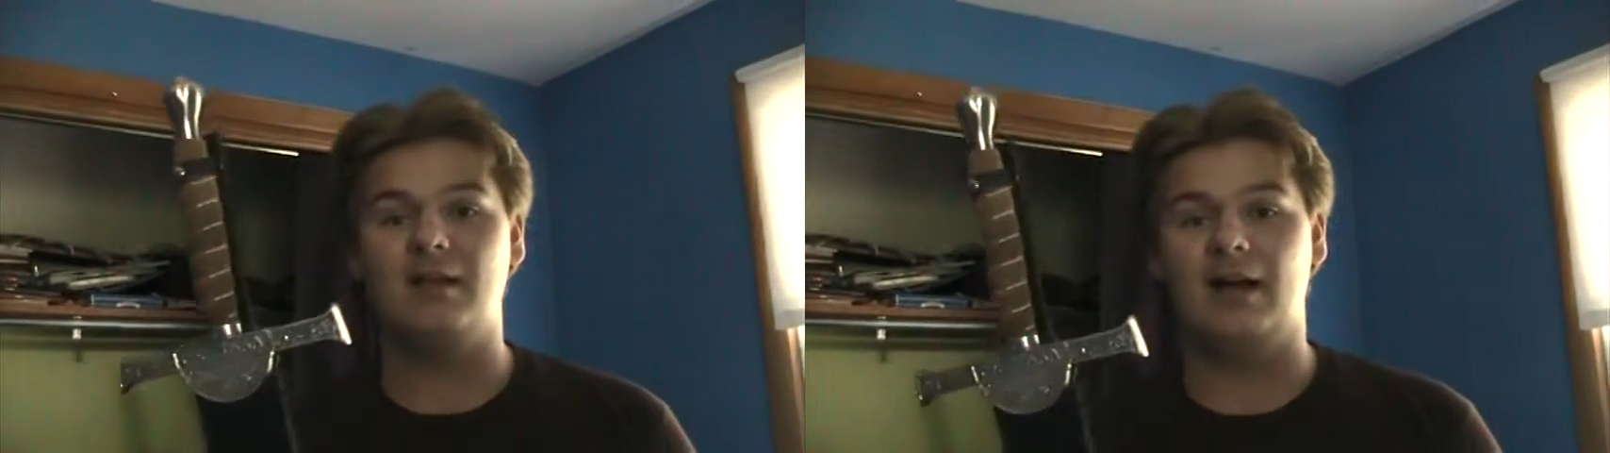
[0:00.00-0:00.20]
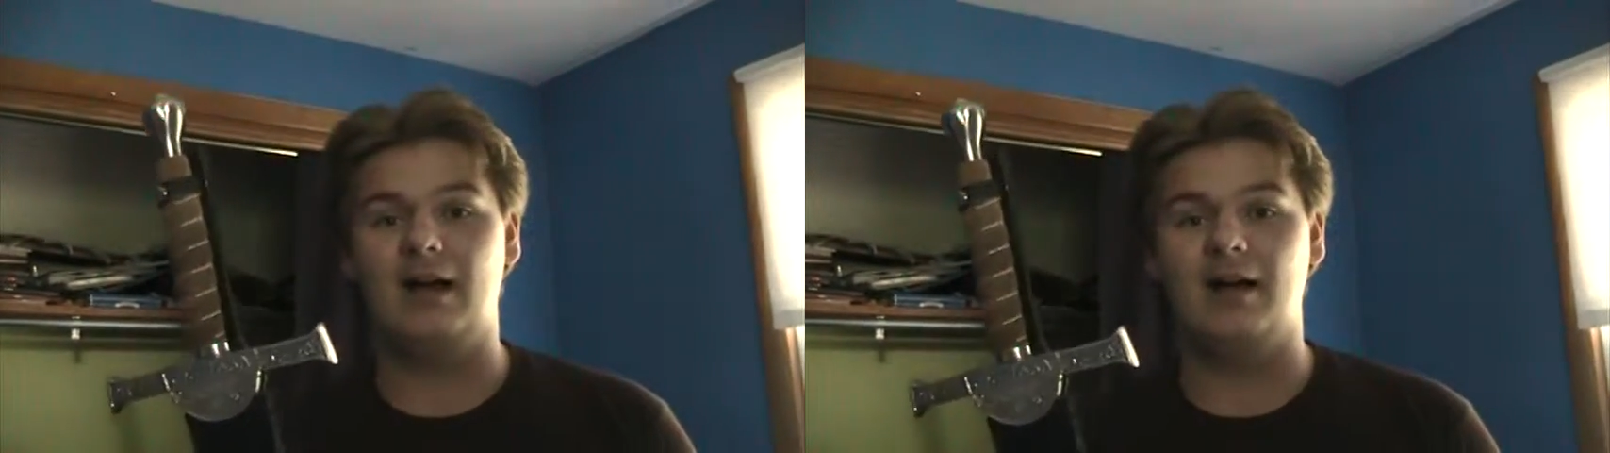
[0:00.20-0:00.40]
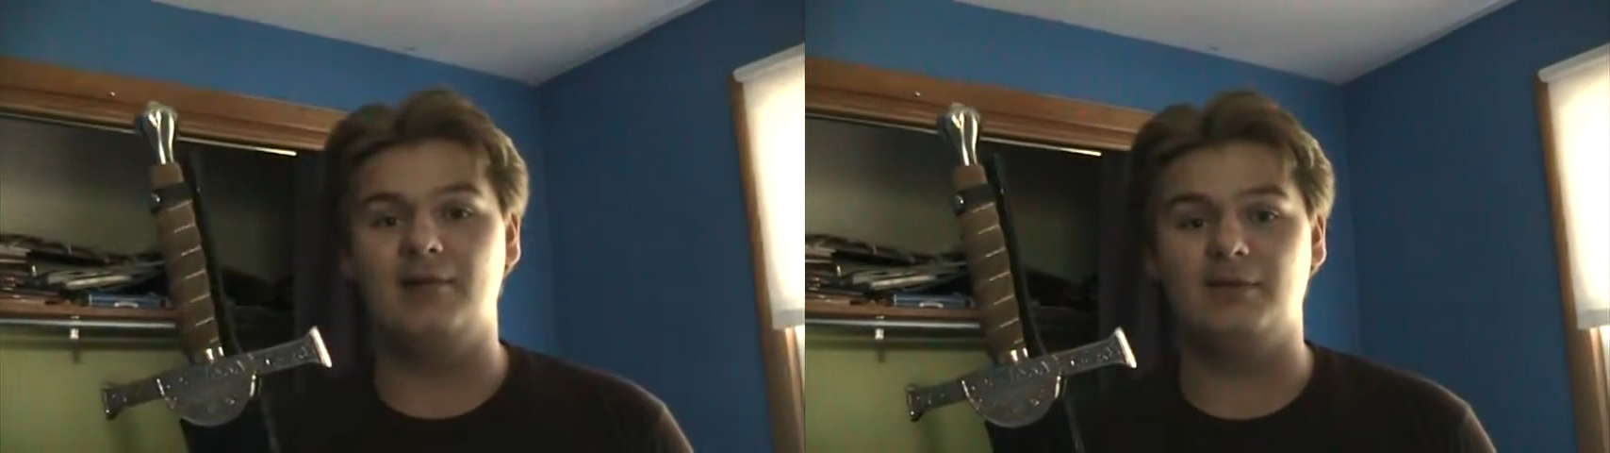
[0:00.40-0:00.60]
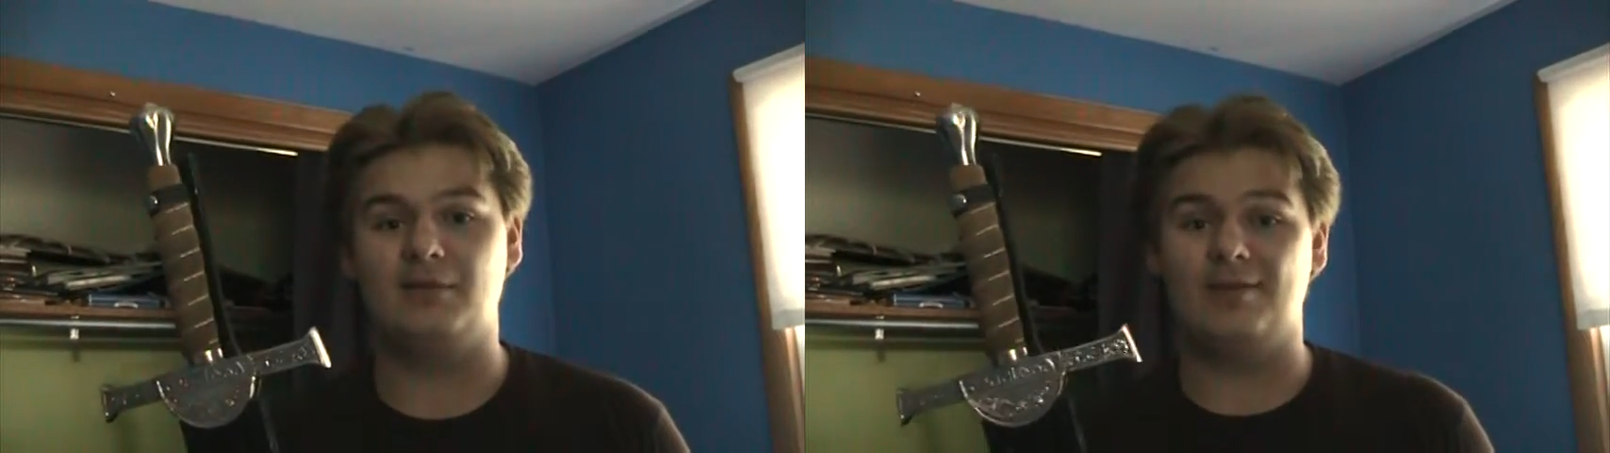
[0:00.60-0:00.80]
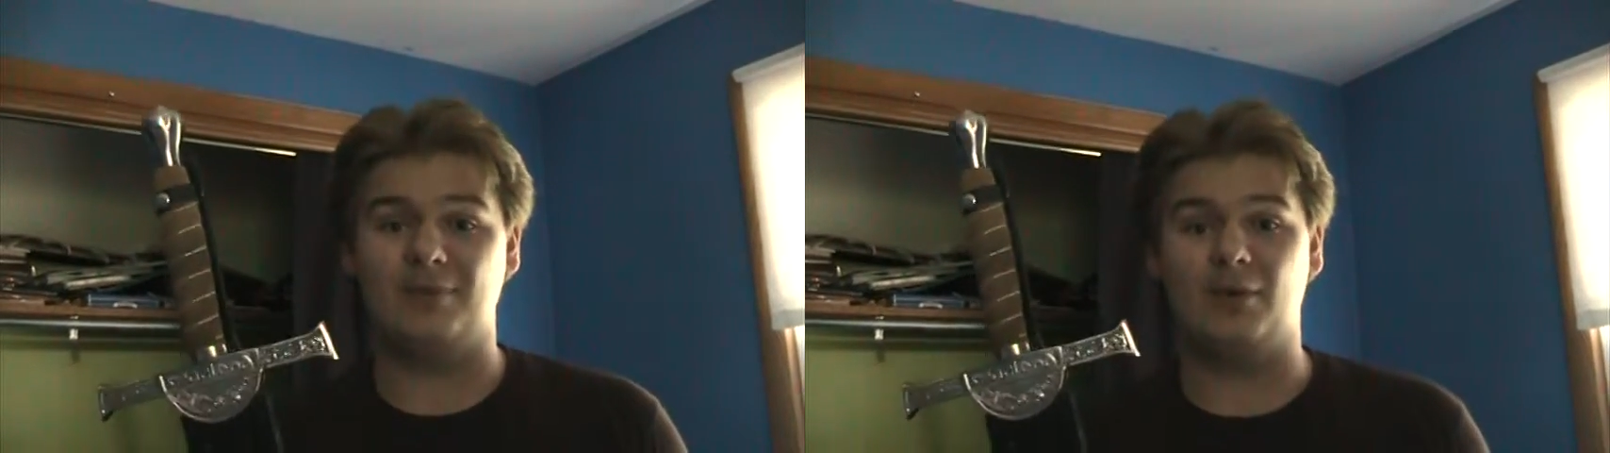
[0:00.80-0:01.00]
Um, if
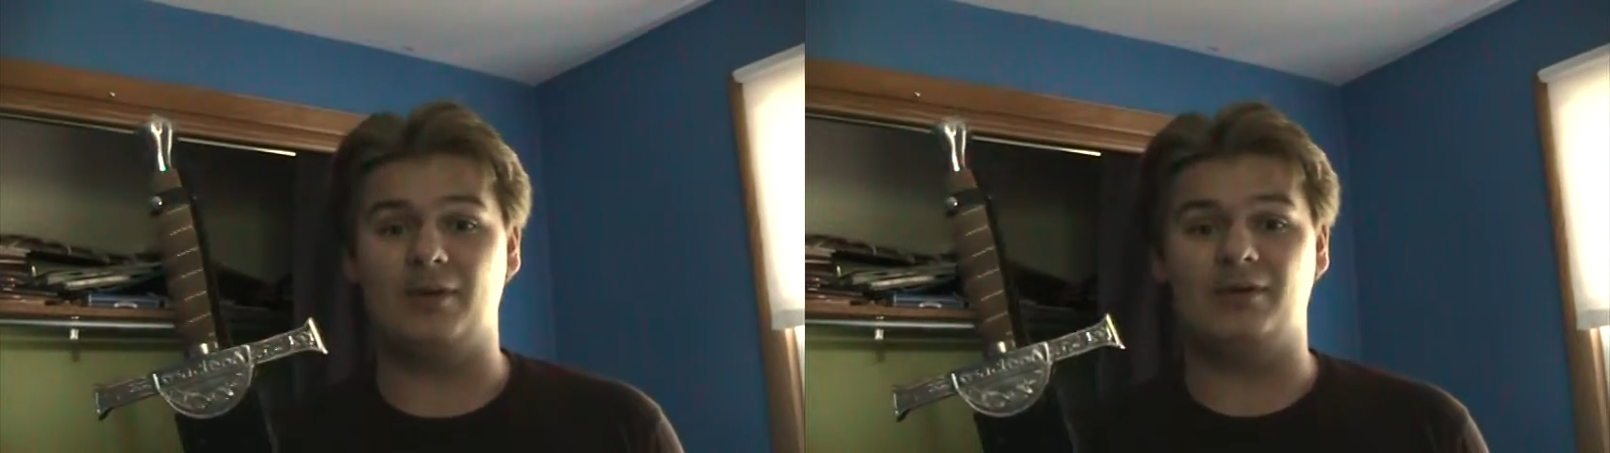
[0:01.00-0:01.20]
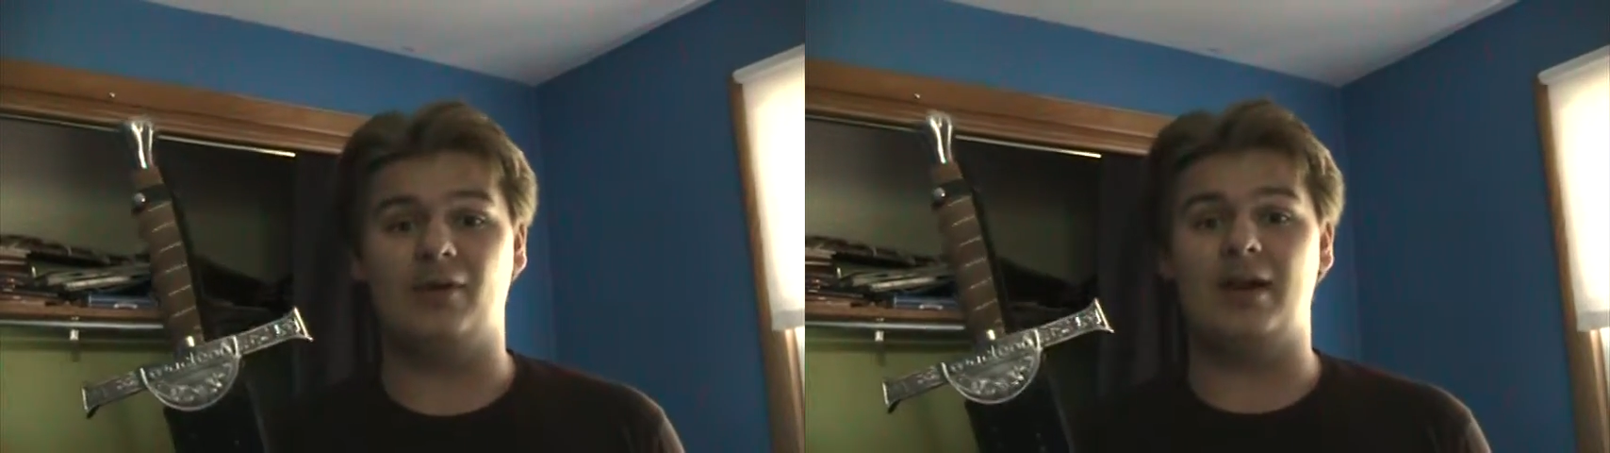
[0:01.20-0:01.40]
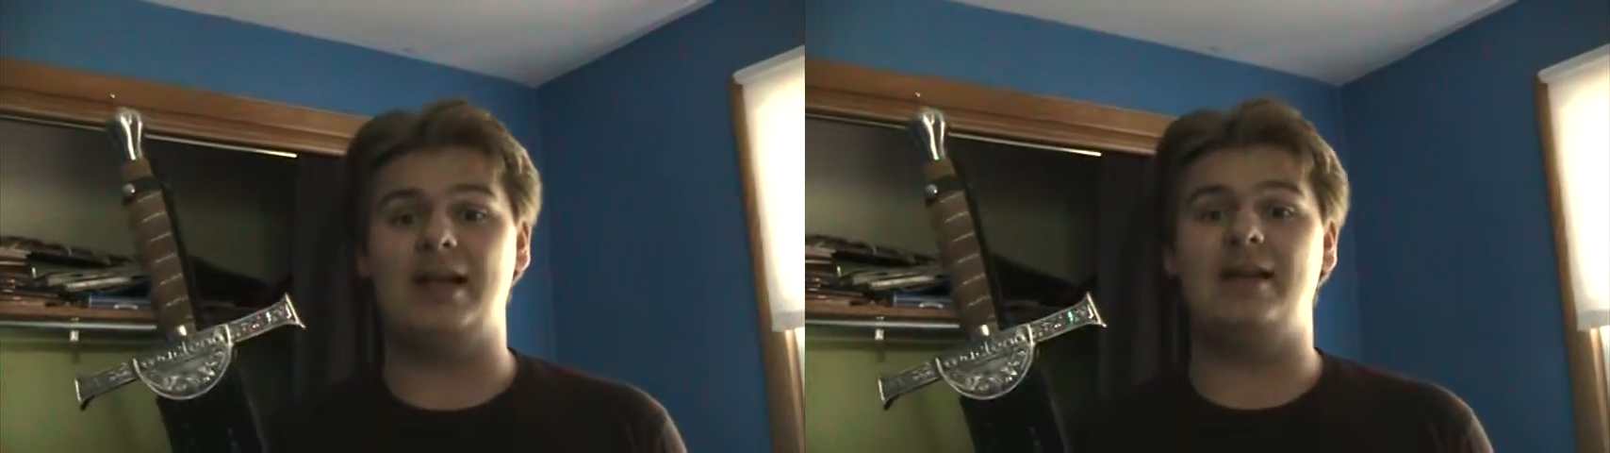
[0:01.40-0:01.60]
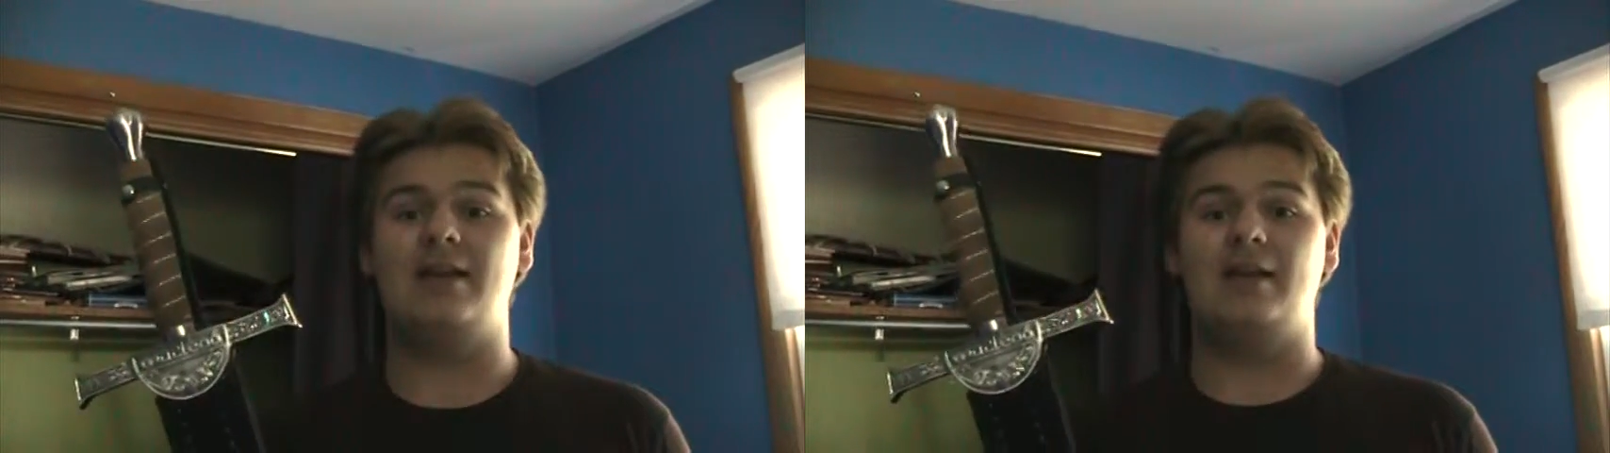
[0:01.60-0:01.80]
you haven't noticed already,